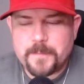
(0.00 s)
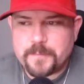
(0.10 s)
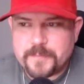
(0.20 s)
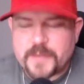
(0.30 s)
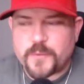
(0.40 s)

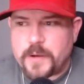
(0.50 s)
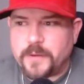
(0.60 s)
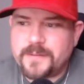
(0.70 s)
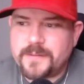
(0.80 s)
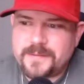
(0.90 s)
That's
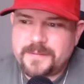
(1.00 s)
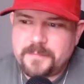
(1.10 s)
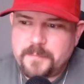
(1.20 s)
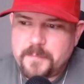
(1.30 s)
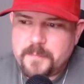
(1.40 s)
real,
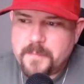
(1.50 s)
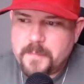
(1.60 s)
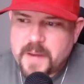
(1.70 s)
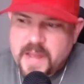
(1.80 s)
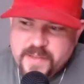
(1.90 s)

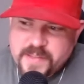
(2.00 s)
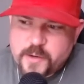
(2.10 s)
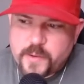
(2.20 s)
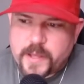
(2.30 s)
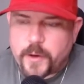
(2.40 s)
but I think they
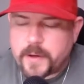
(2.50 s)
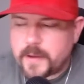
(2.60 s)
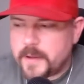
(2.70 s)
knew they could.